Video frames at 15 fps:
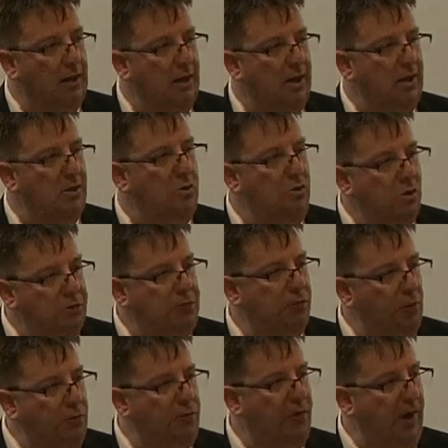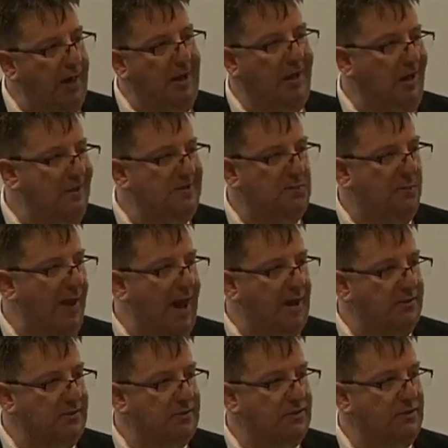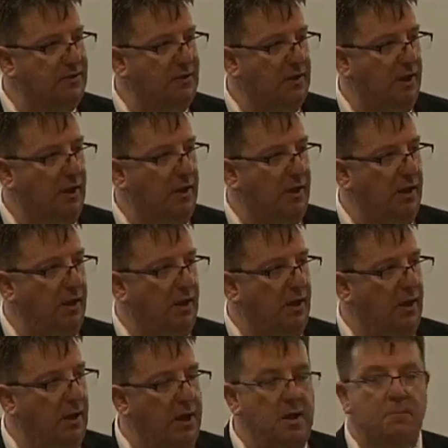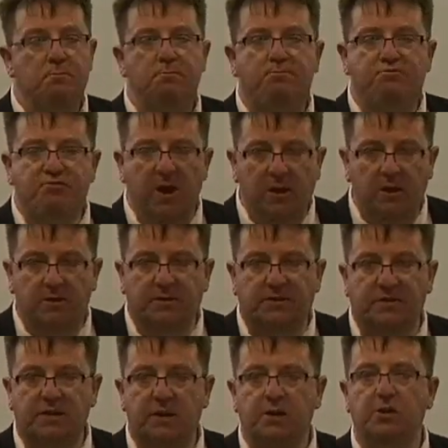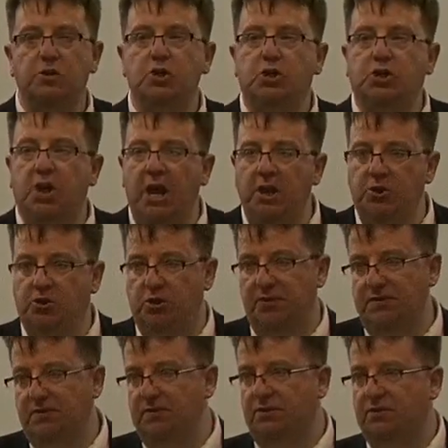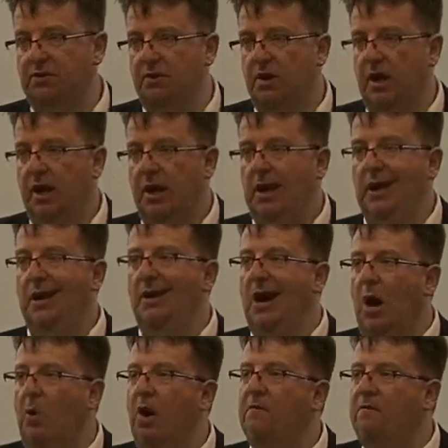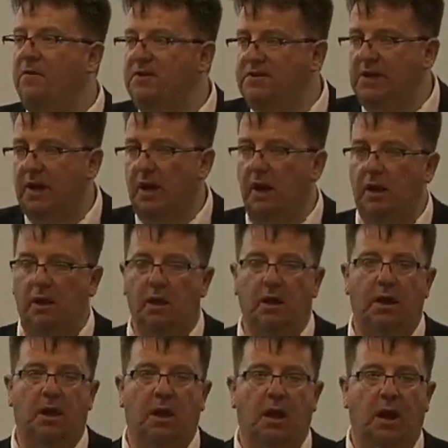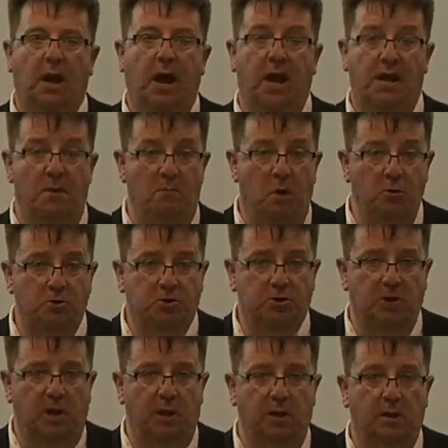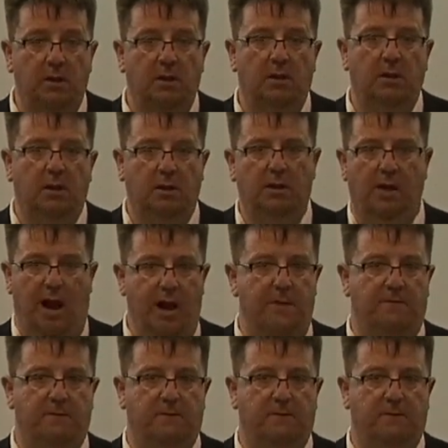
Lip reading: not fulfilling His plans, brings changes in our physical and emotional life.